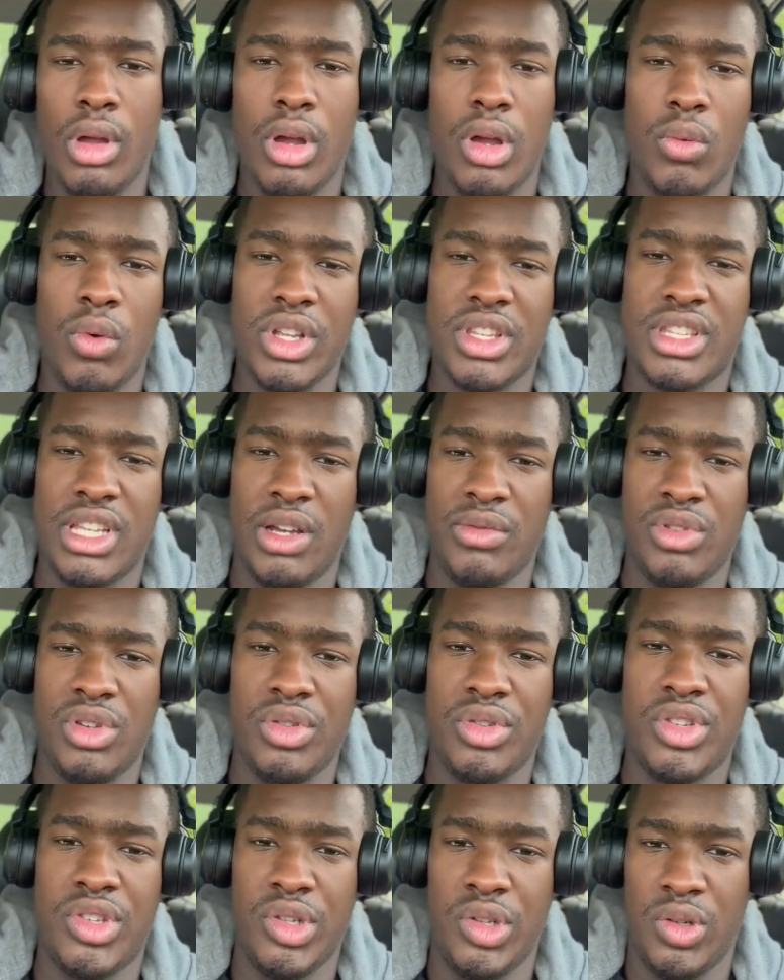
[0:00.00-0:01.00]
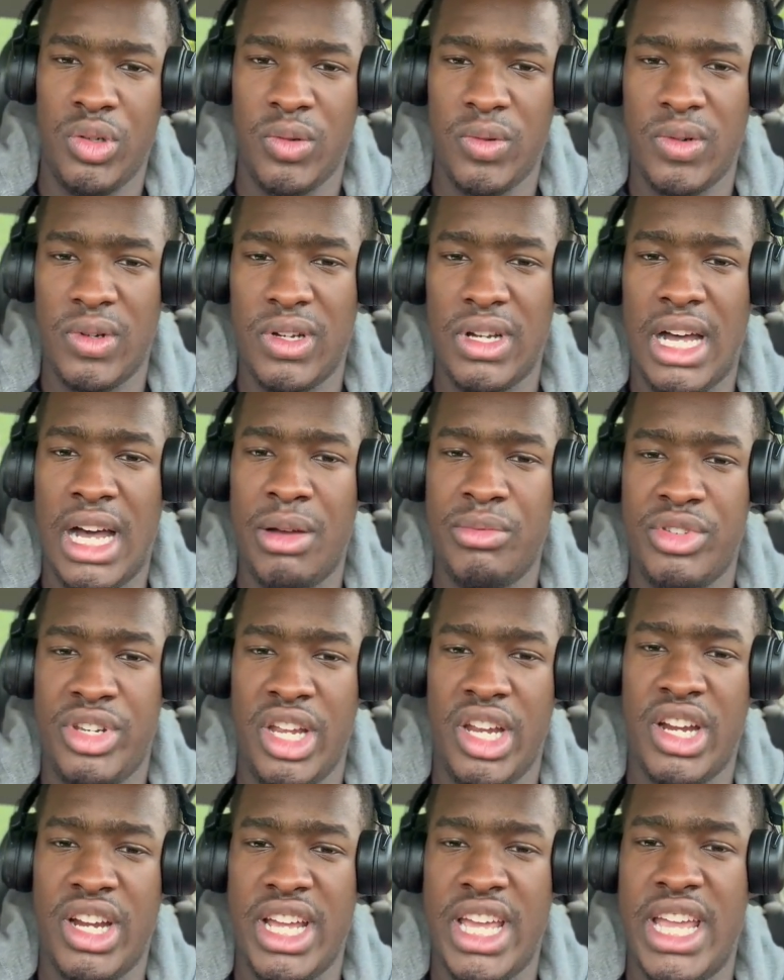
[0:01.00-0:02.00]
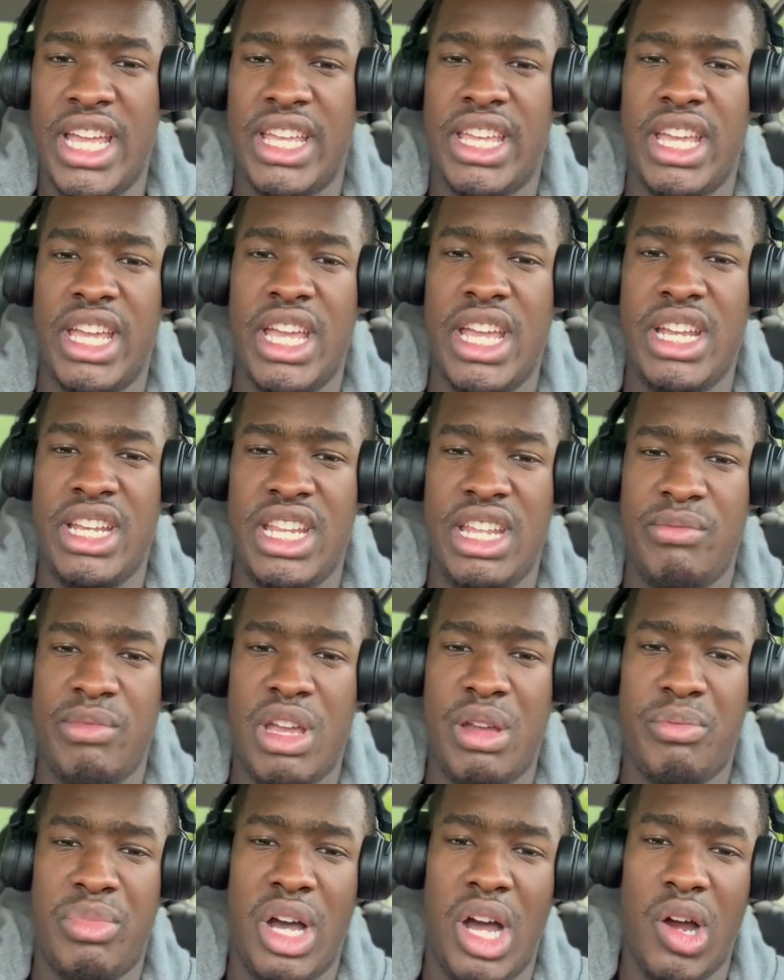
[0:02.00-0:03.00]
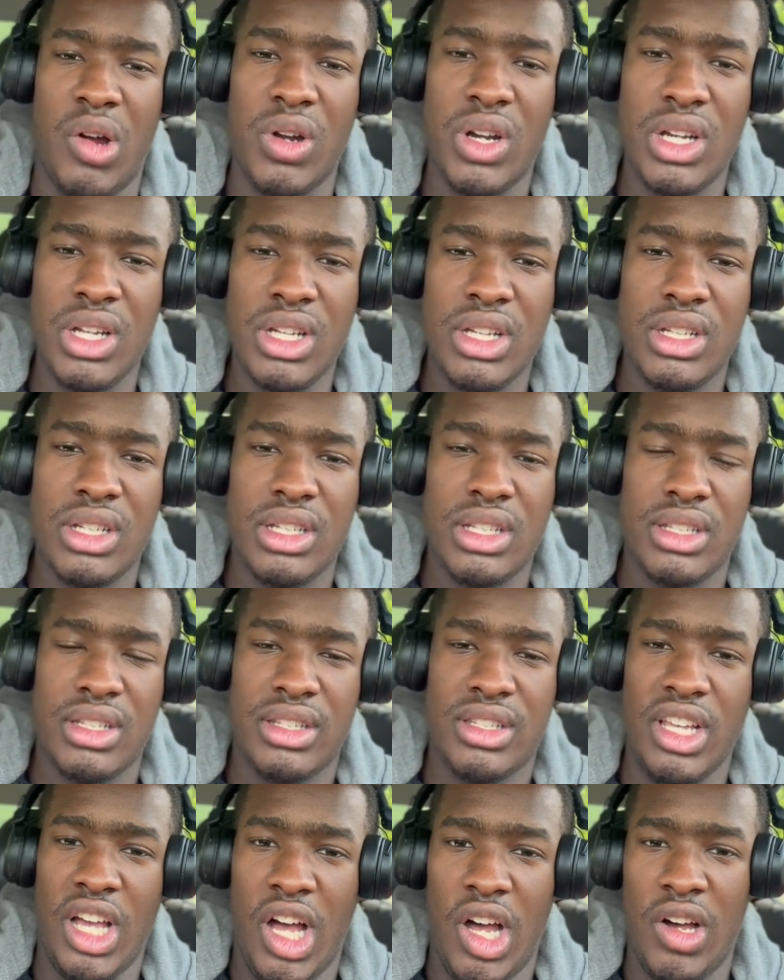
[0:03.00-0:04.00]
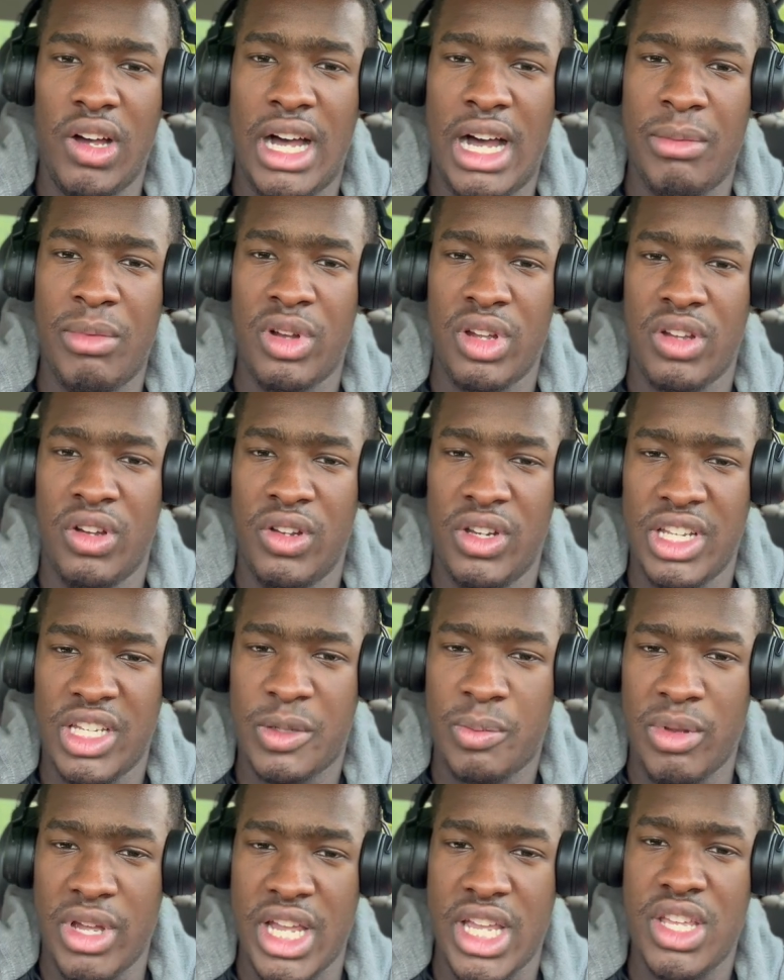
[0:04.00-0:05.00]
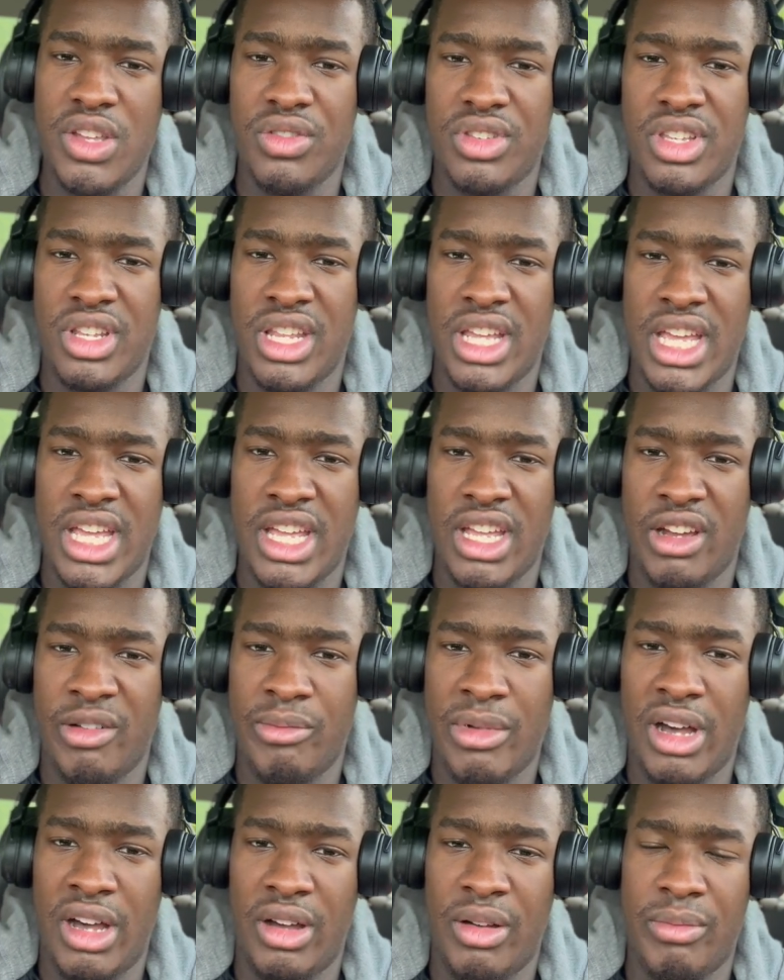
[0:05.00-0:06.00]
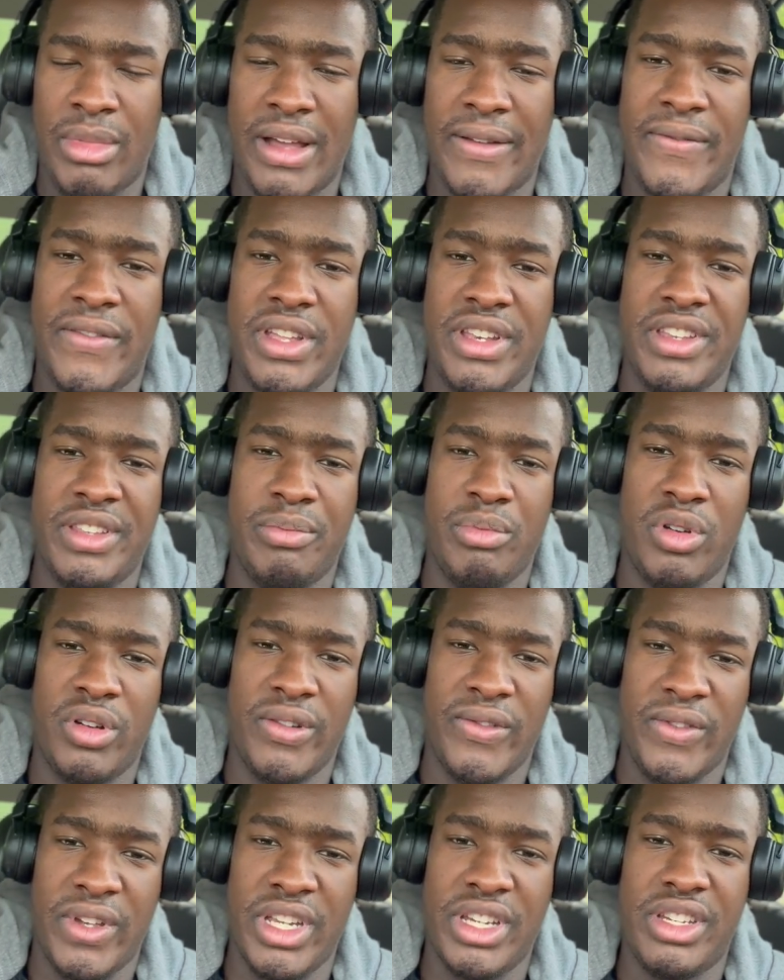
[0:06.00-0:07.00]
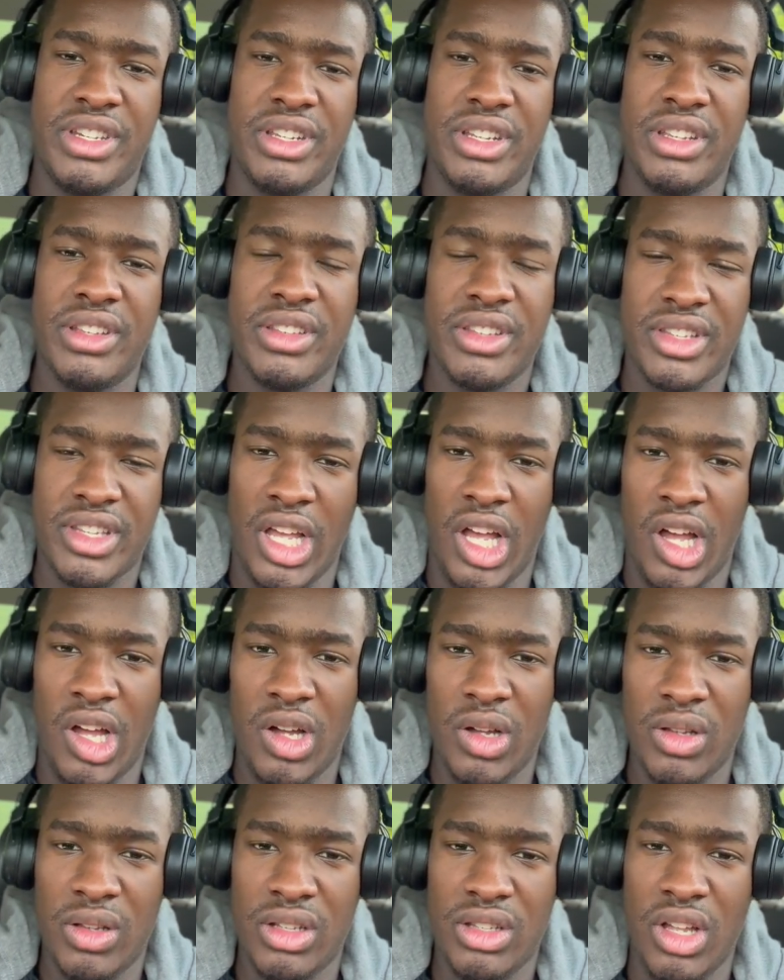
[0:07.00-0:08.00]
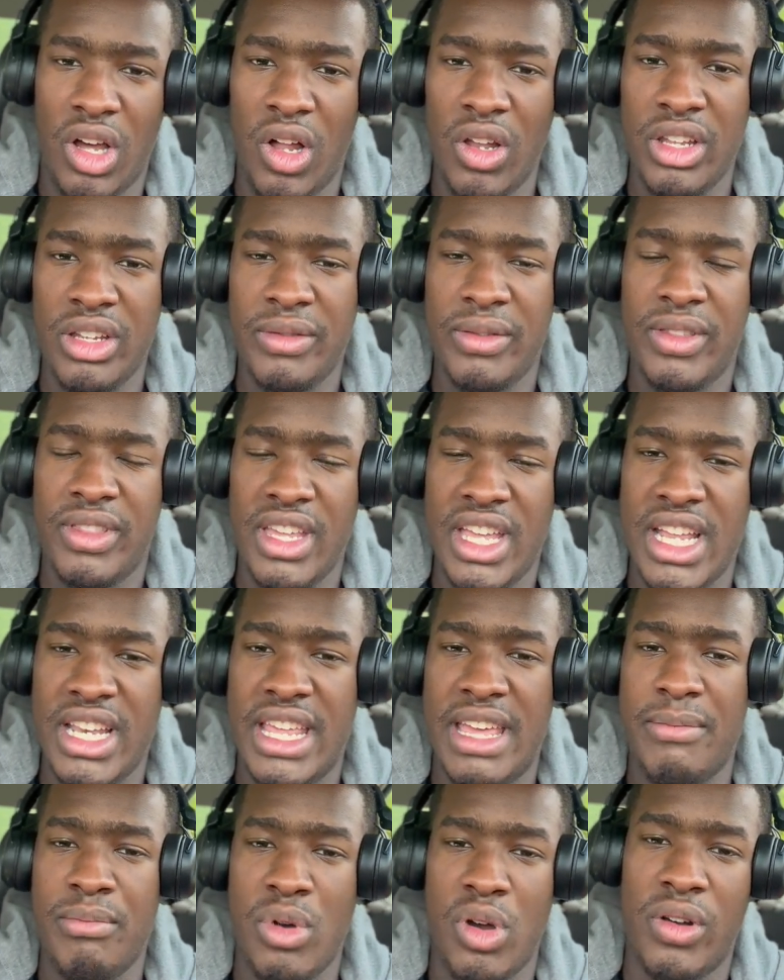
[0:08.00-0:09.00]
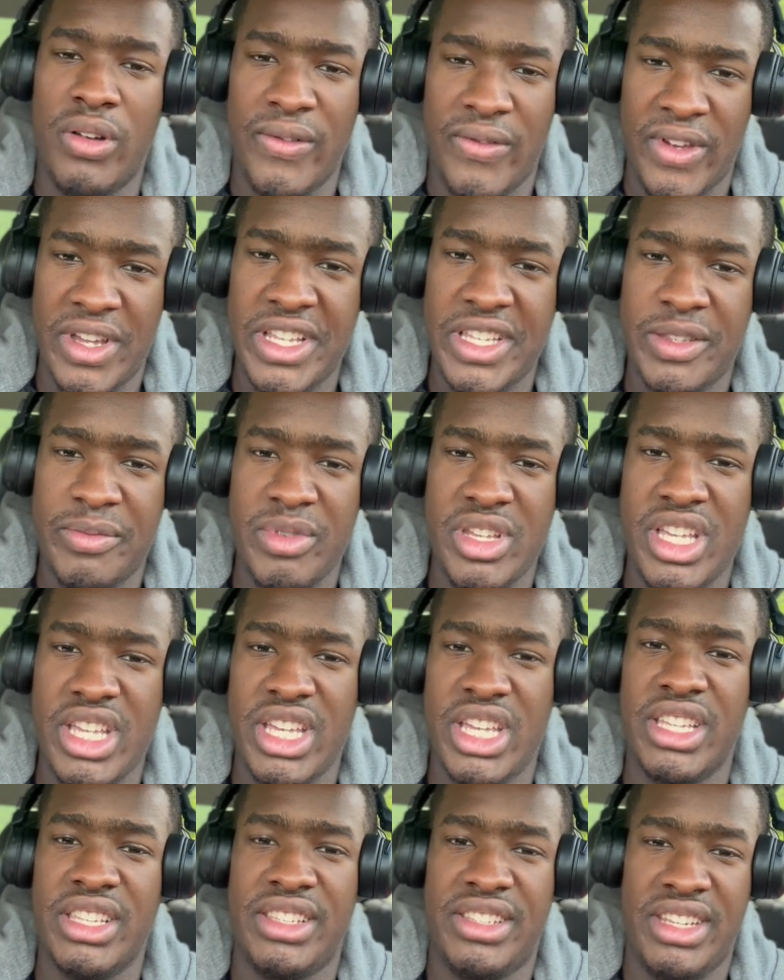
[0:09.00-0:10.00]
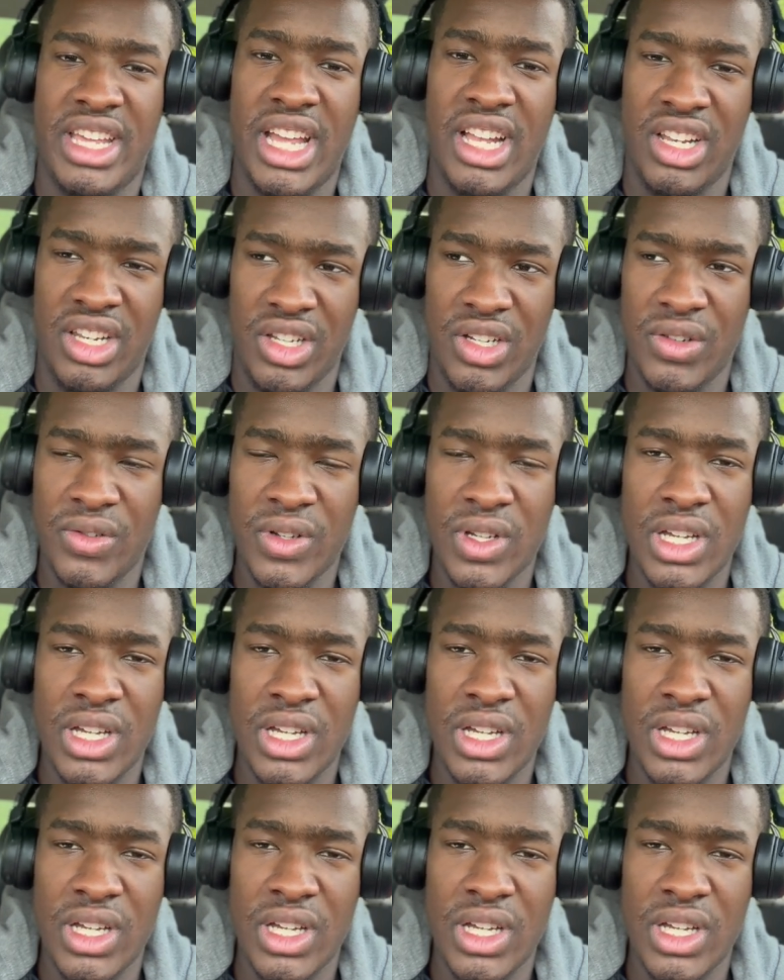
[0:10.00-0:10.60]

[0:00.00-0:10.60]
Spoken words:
What's up, YouTube? I'm Darren, aka D-Man Power. So I'm gonna go and explain you today about my fitness motivation. So the only thing that motivates me is deadlift.